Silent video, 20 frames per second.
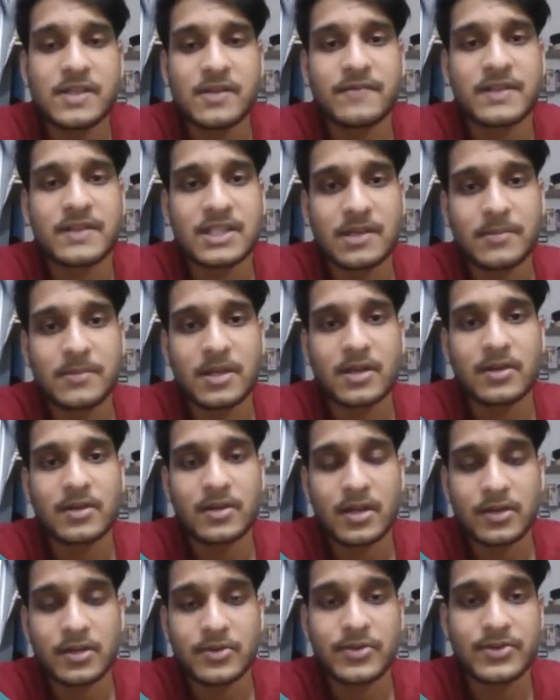of the
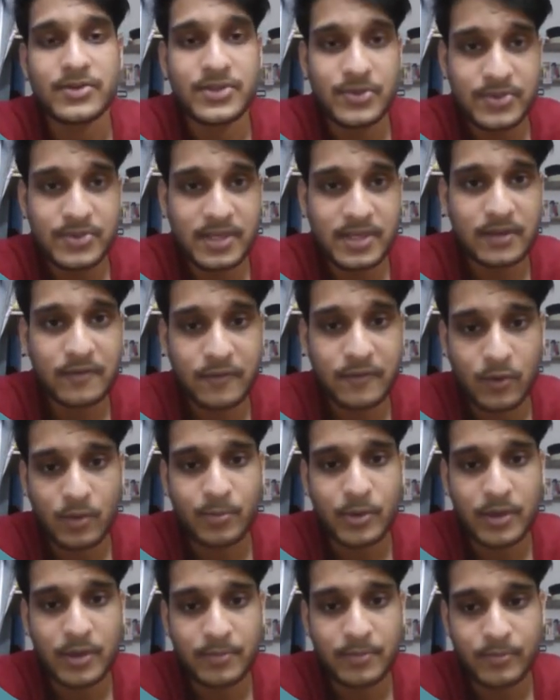semiconductors using the
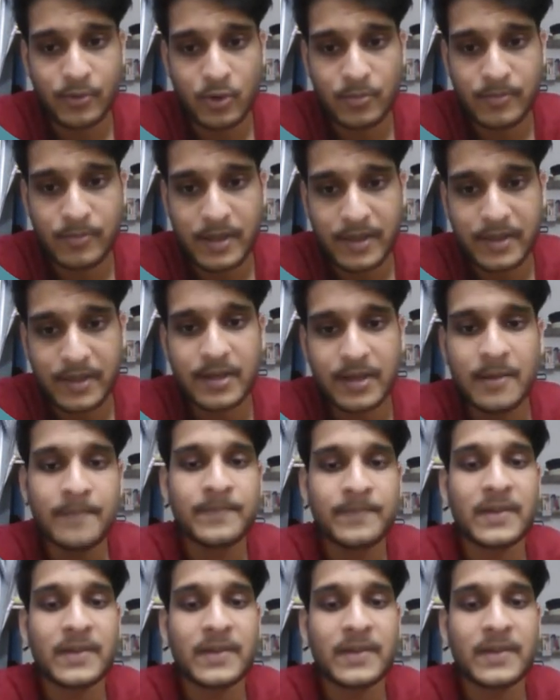4-point probe method